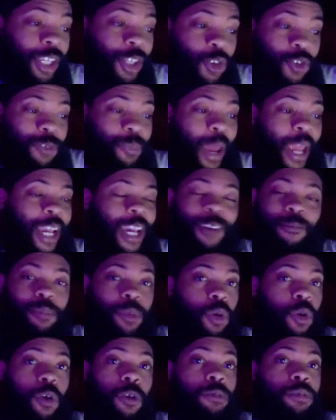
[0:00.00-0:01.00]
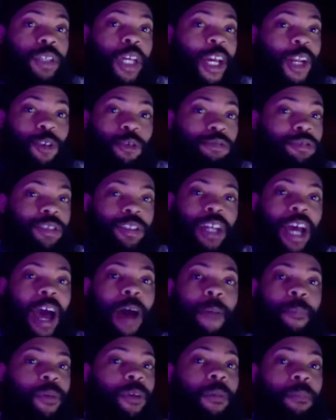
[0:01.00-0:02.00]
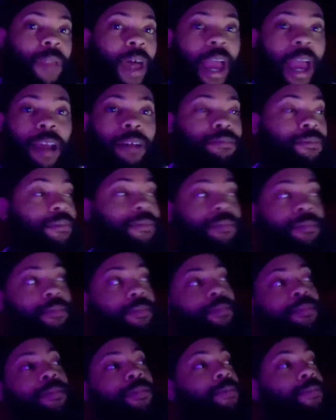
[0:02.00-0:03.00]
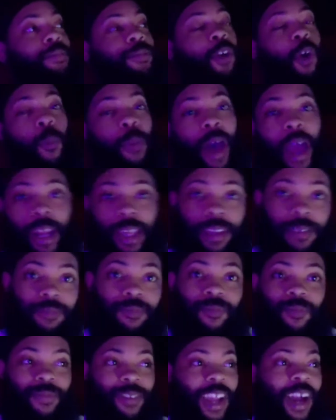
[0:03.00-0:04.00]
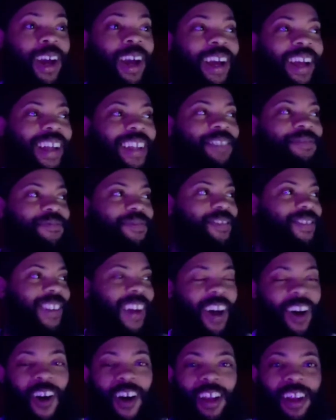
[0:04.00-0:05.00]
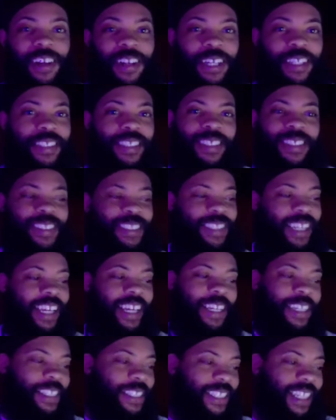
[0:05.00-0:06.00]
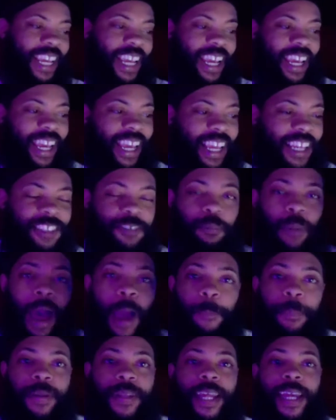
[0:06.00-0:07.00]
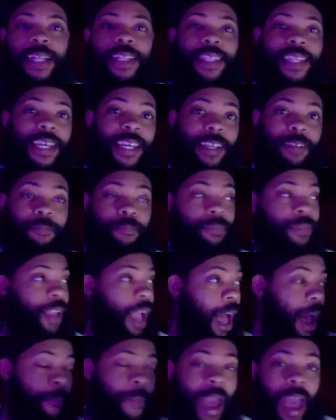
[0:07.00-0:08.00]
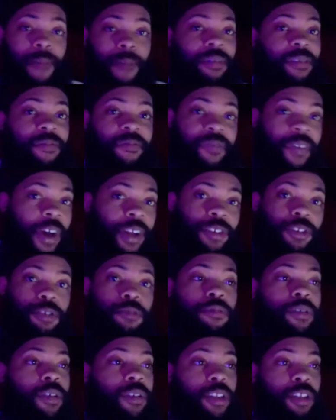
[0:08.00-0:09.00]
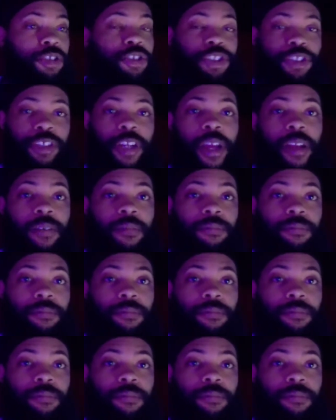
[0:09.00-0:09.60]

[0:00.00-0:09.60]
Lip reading: You's making moves, and who's stopping them? Like, nobody. All of this is my plaything. I'm having fun doing this shit.